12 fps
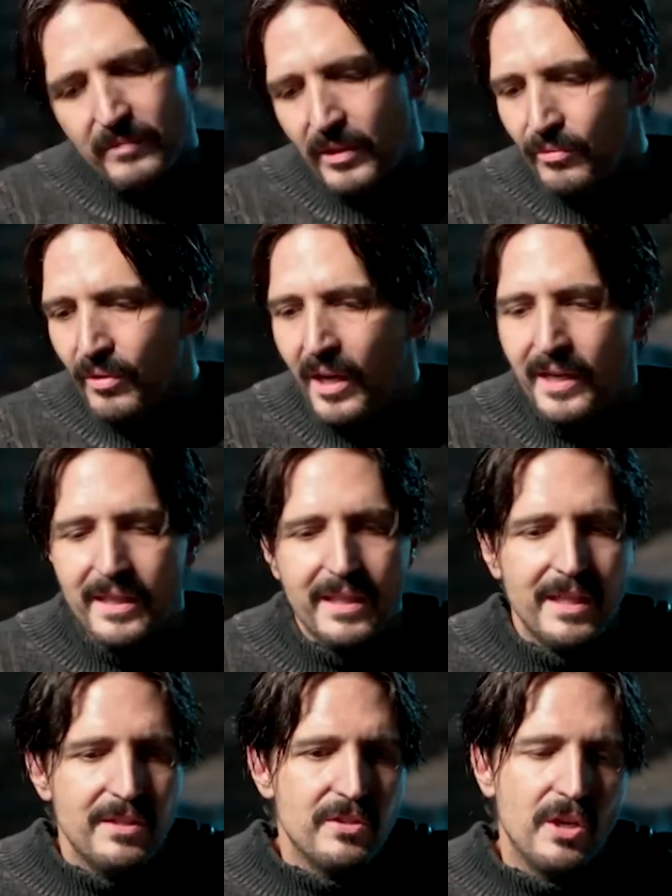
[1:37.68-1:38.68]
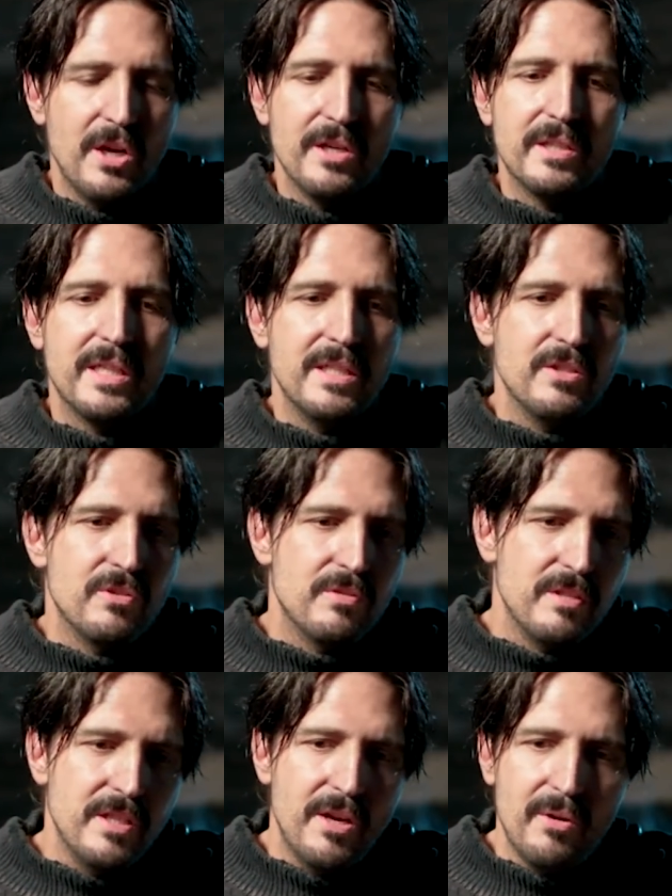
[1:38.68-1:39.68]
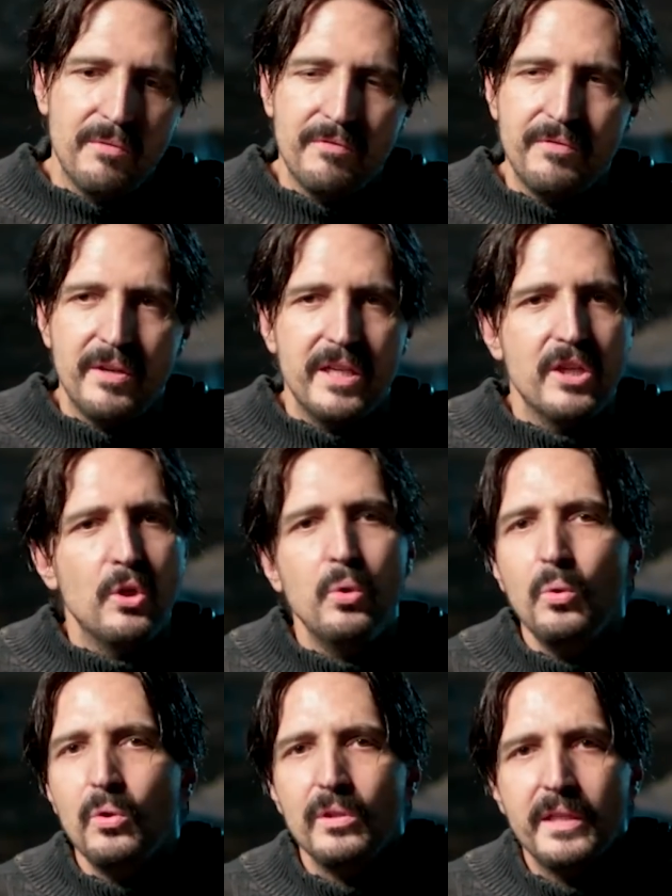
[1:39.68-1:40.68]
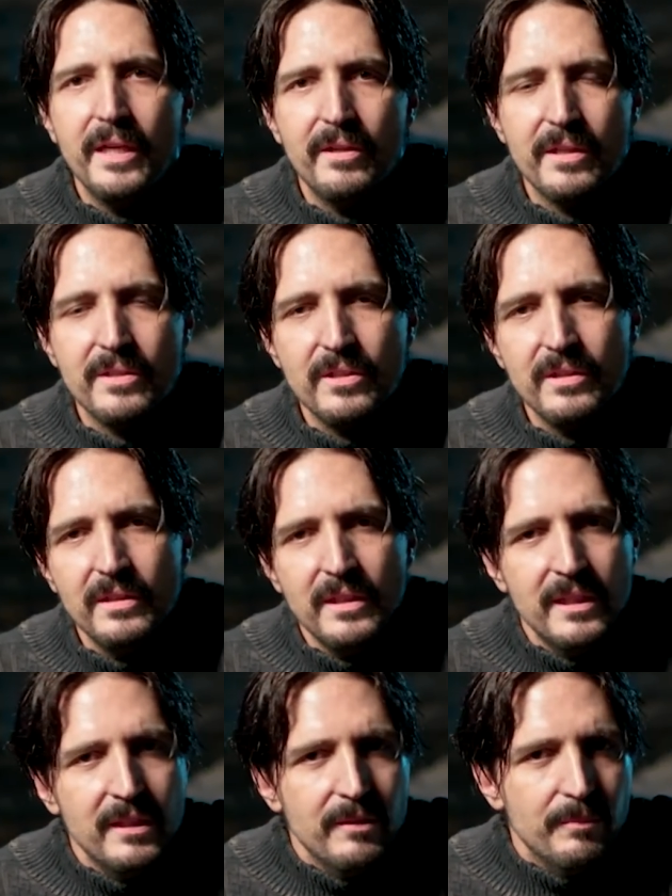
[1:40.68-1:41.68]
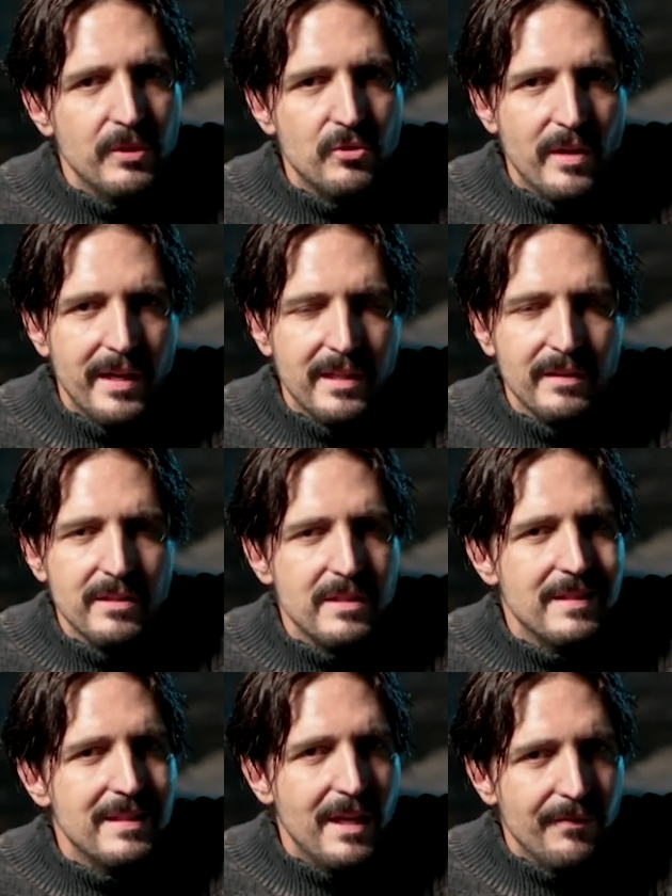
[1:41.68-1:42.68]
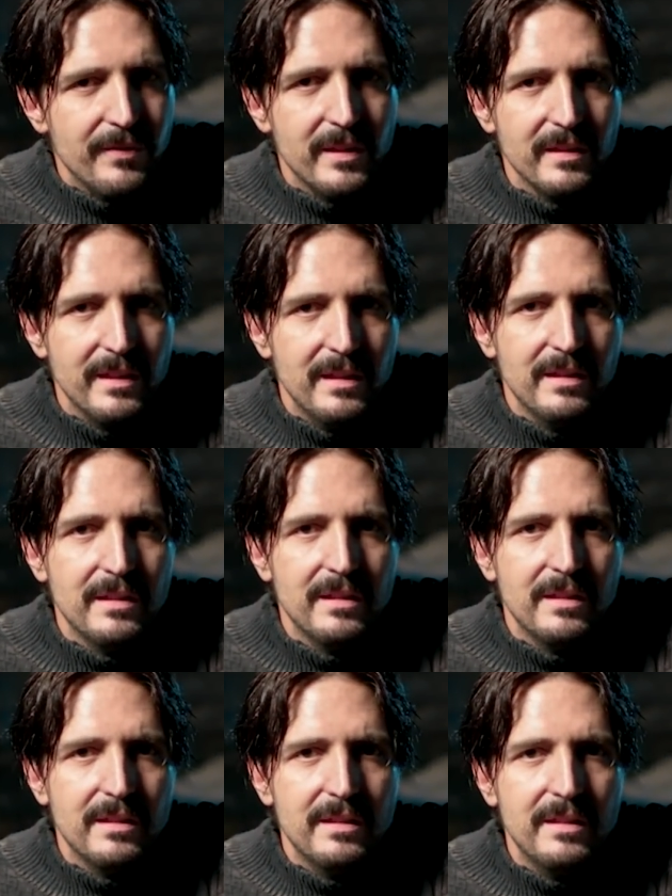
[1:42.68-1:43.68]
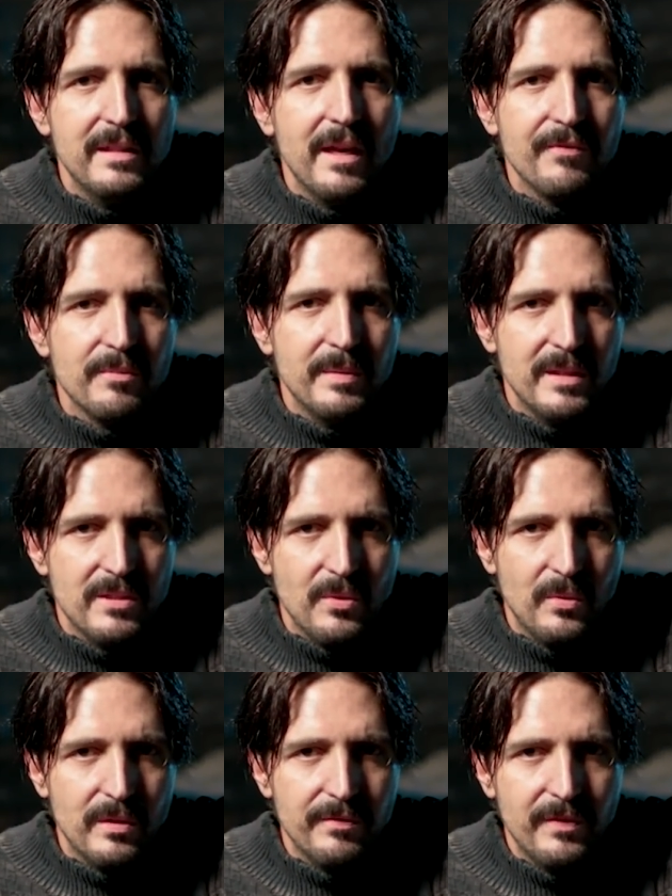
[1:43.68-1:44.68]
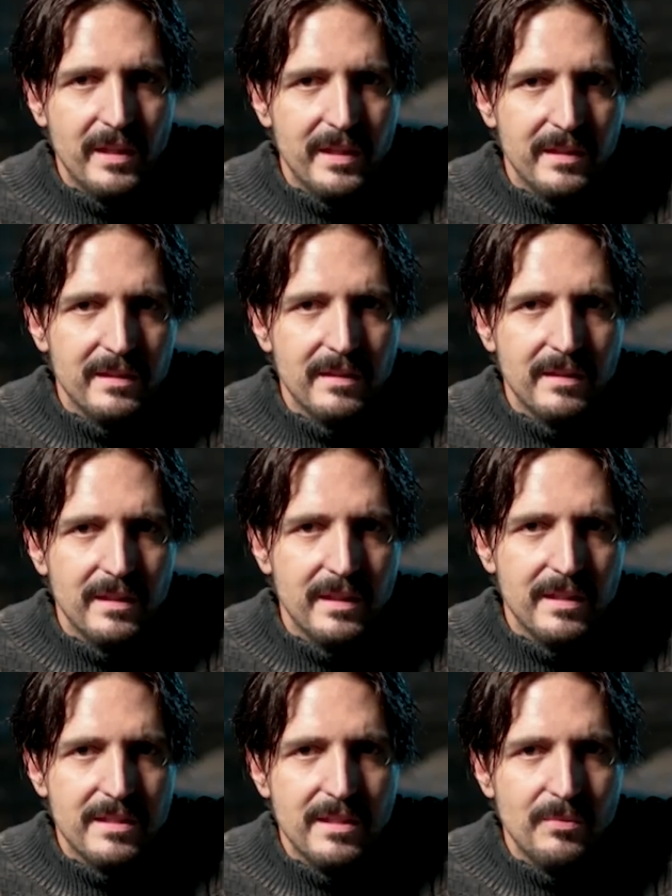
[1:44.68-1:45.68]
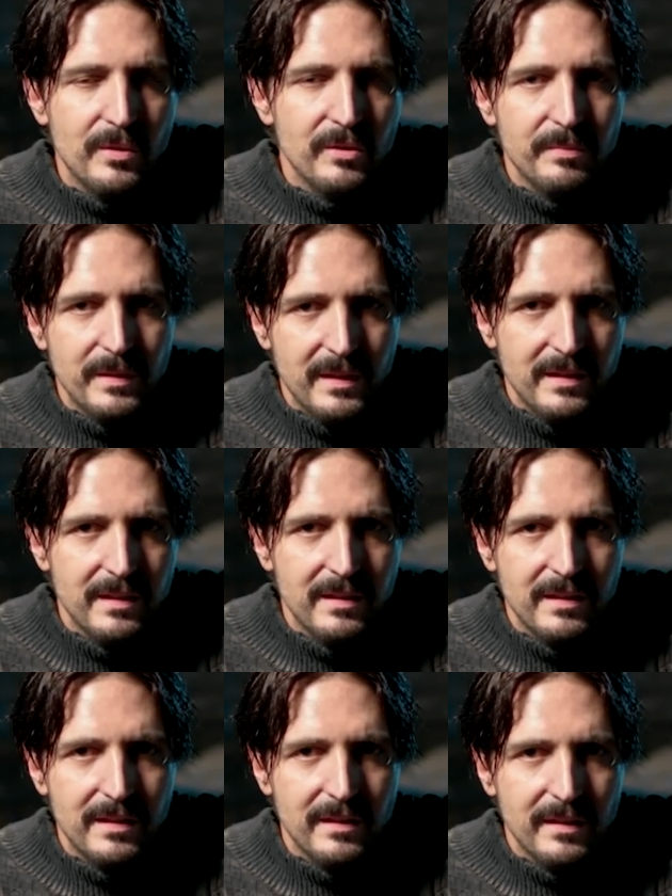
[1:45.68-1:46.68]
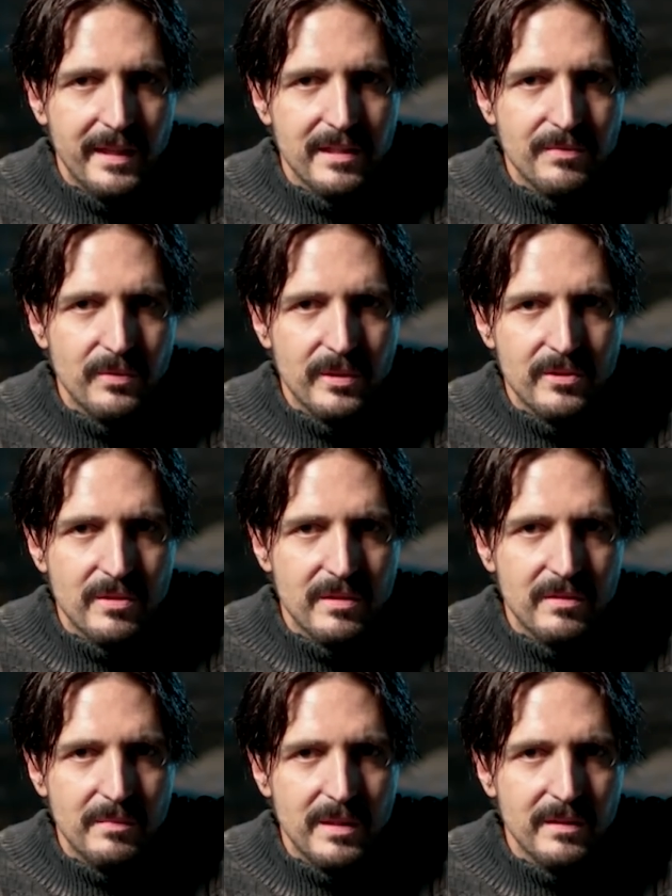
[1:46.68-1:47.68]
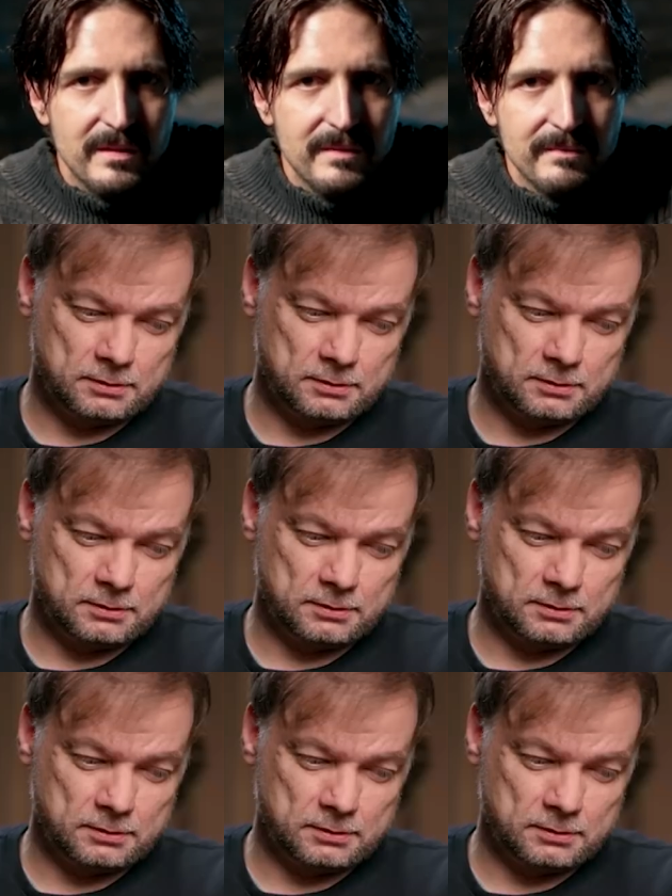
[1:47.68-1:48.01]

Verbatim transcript: erotic and dark and, you know, very cool character, but Dracula's definitely never been as horrifying as he will be in The Last Voyage of the Demeter.